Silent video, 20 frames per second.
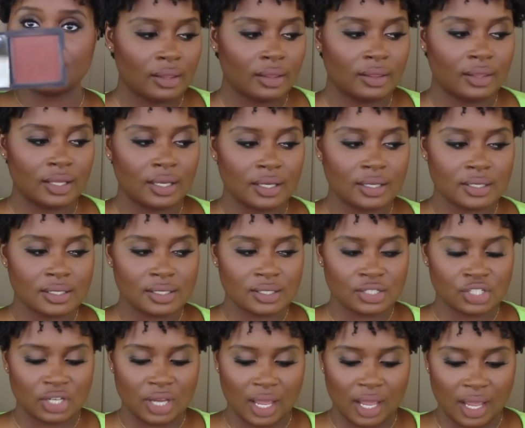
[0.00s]
This
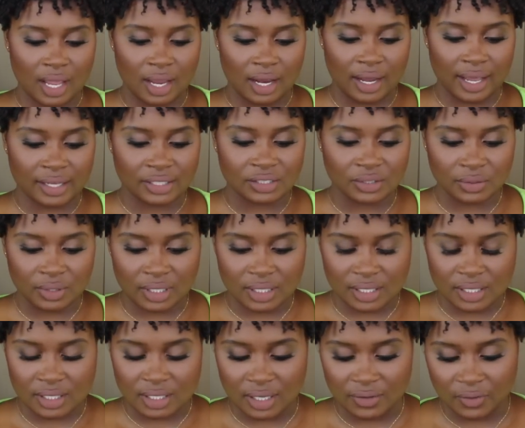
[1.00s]
shade, as you
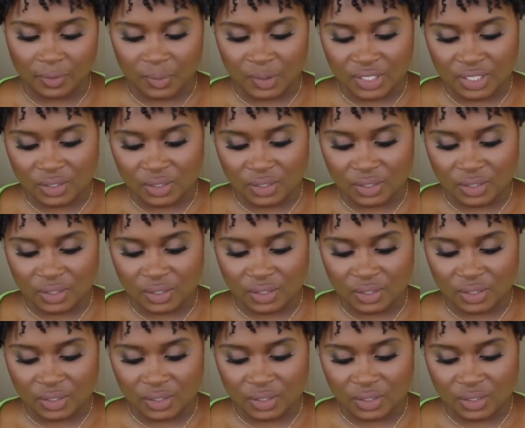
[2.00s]
can see from the